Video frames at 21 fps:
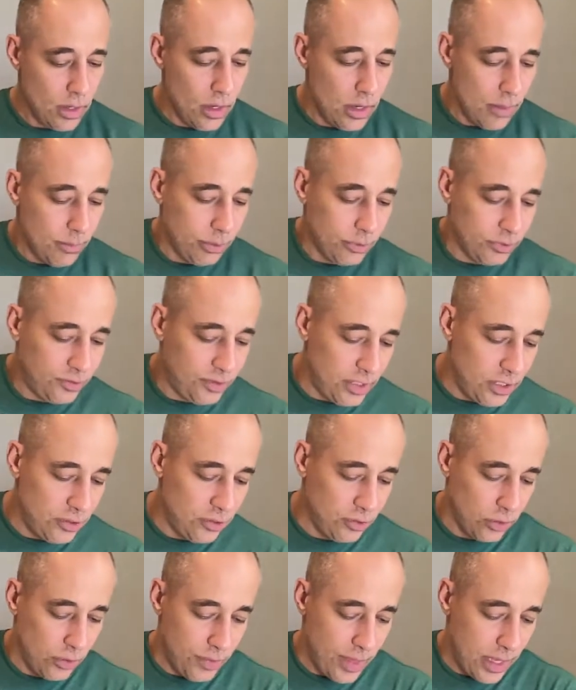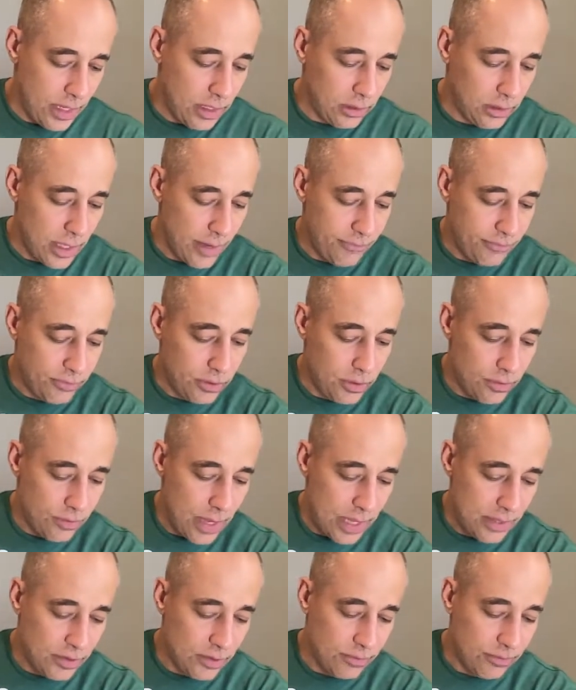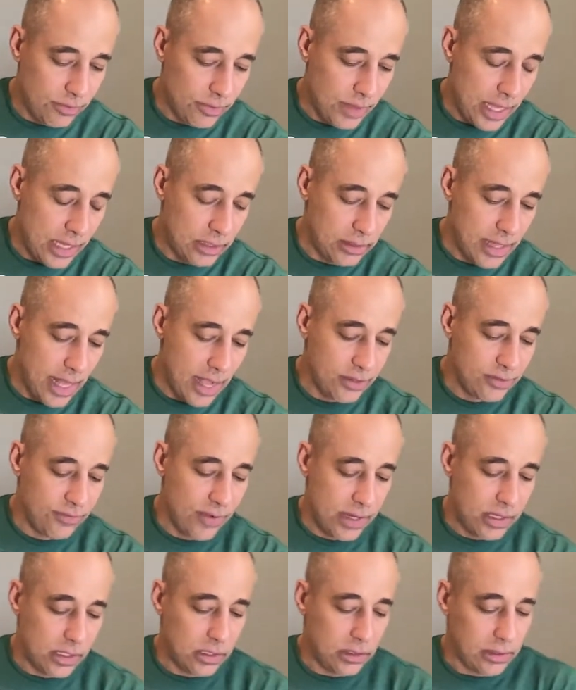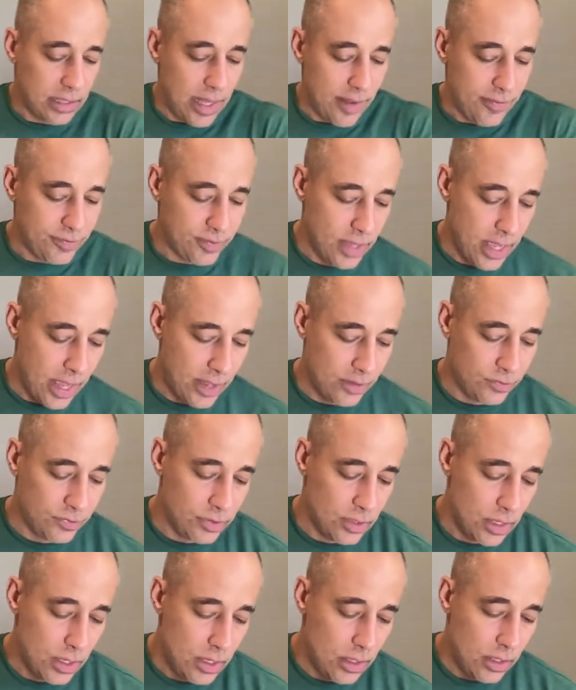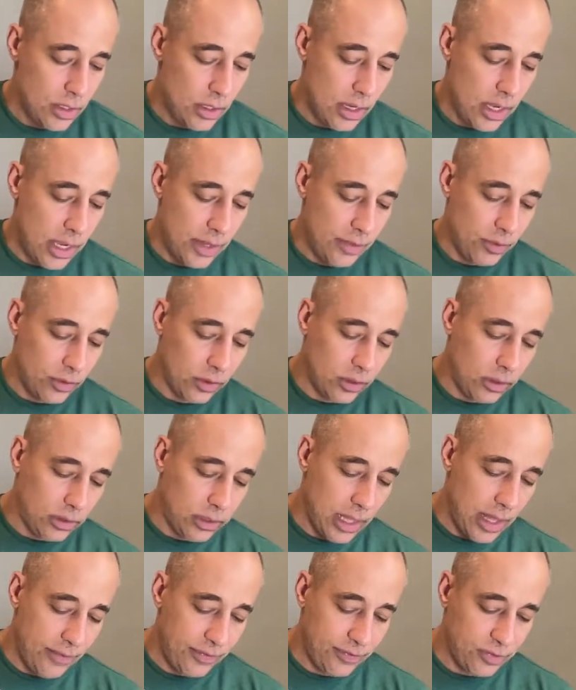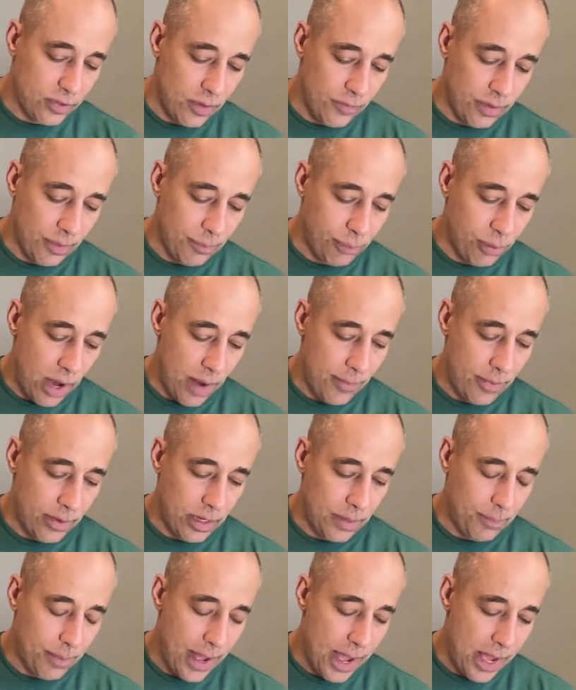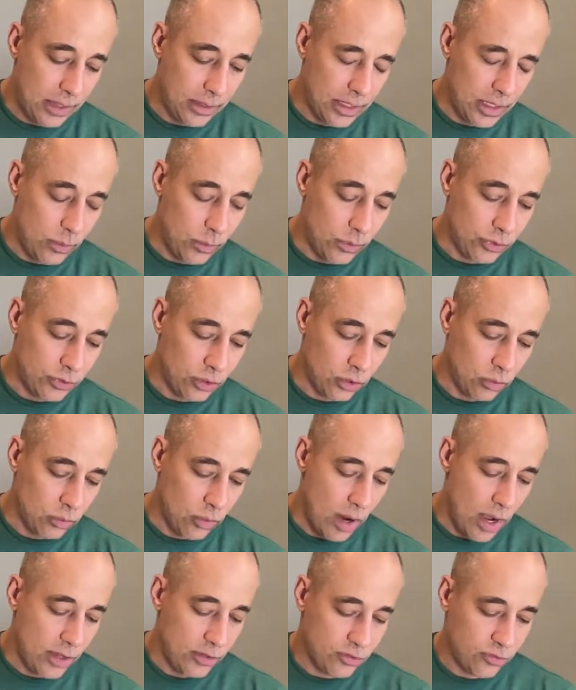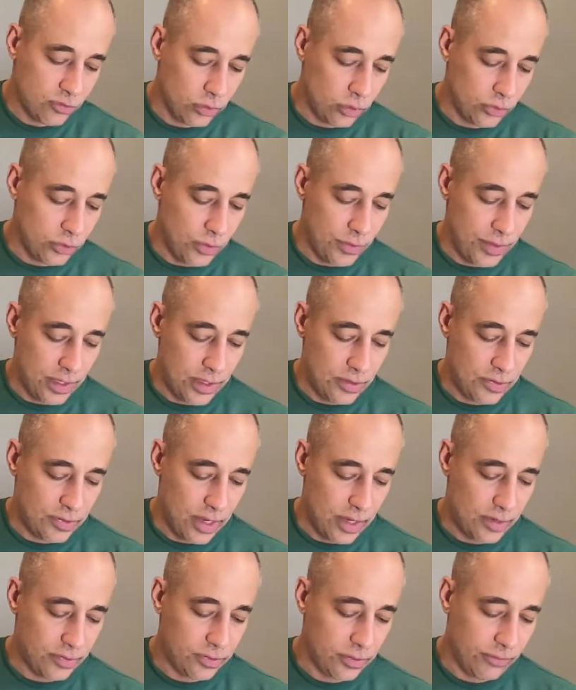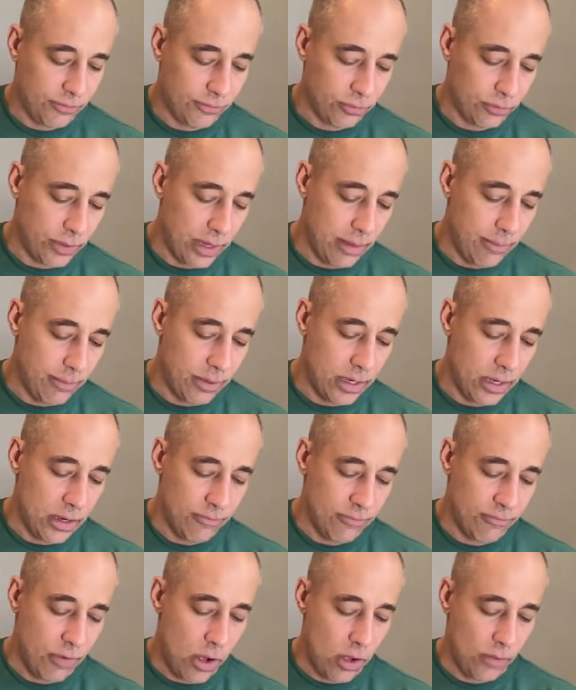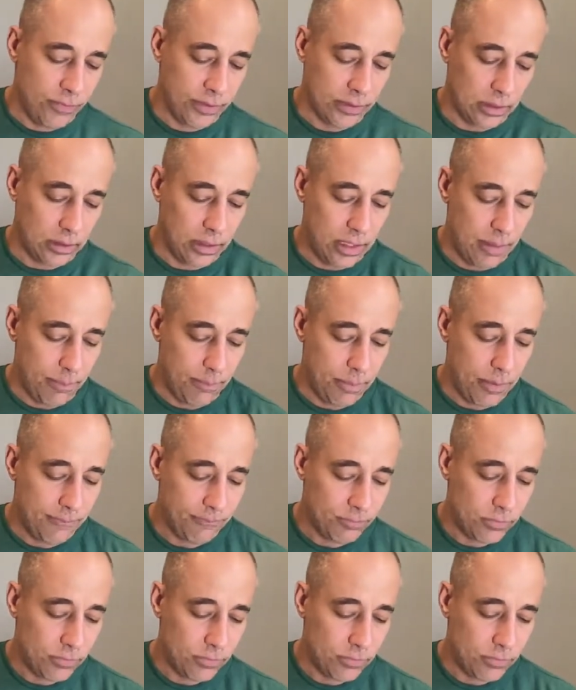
Procedure. They classified clefts as either clefts of the primary palate, which are rostral to the incisive foramen and involving the lip,